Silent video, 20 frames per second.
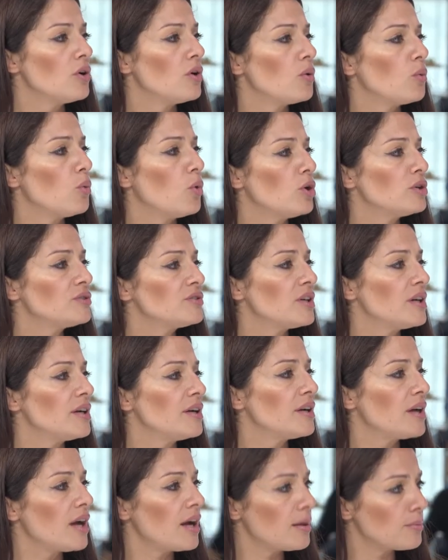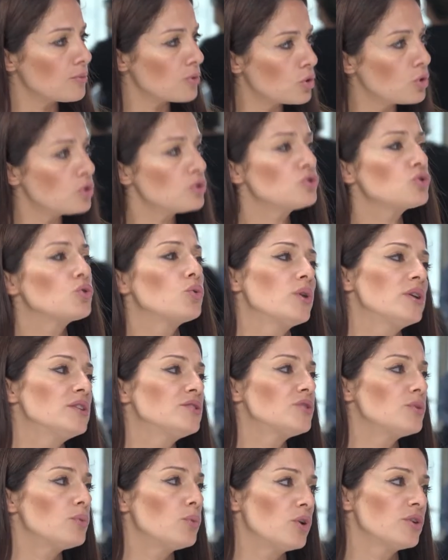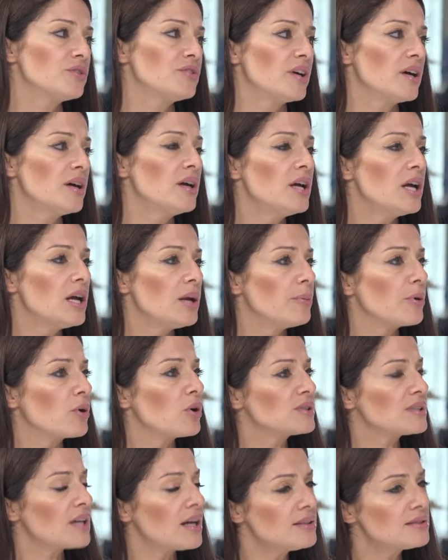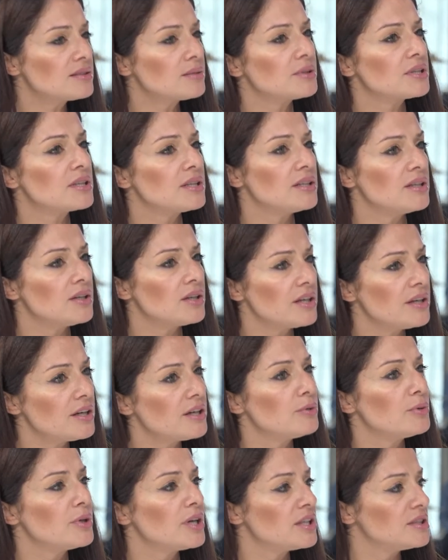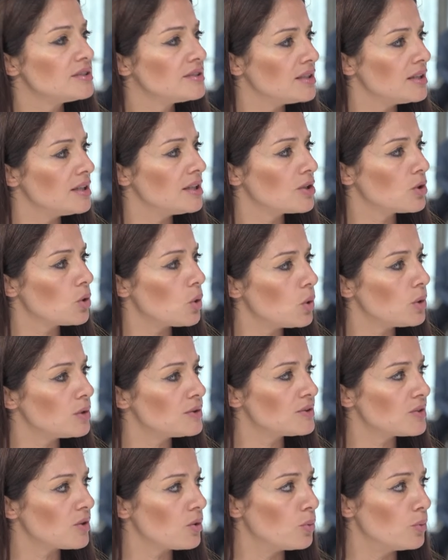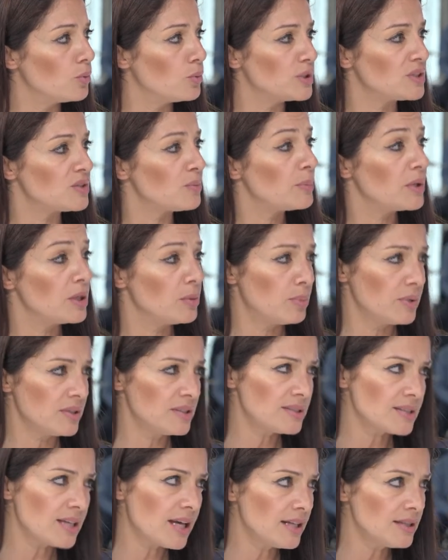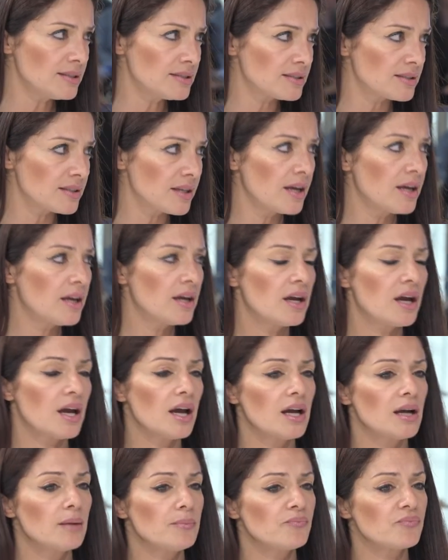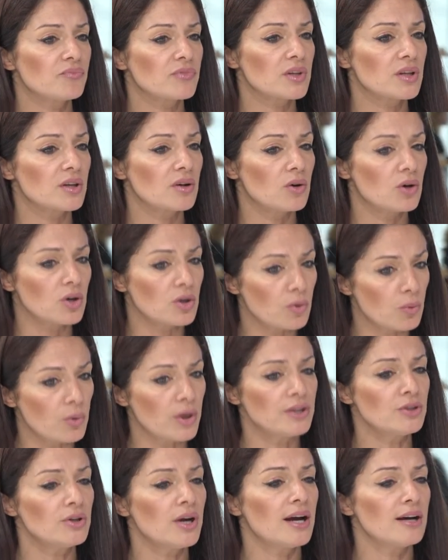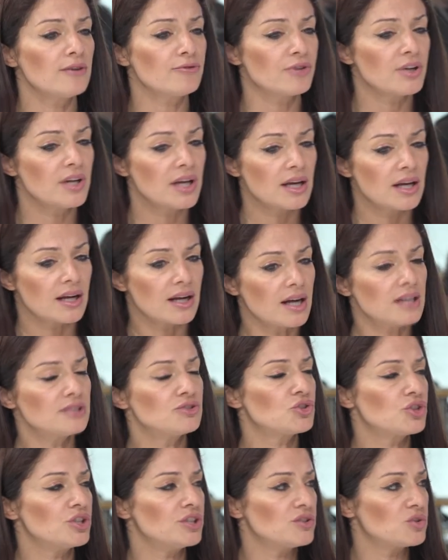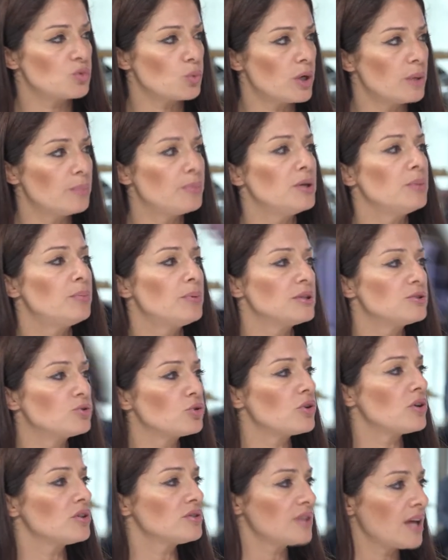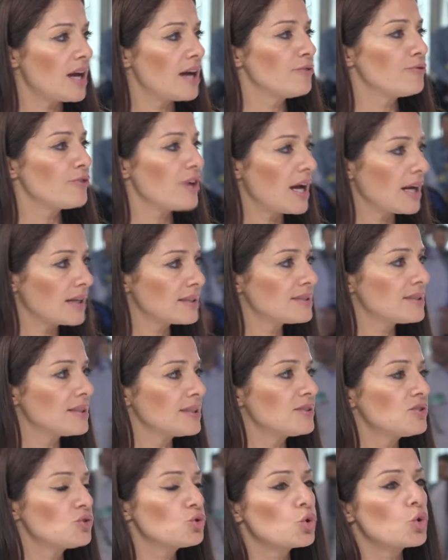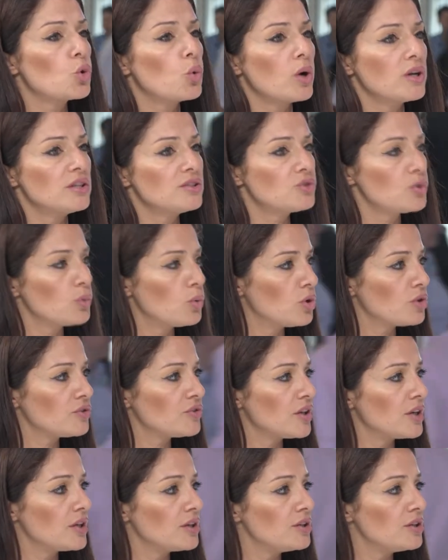water, um, good quality water, because ultimately here we are dealing also with people's health. Um, When you have countries where people do not have access to quality water,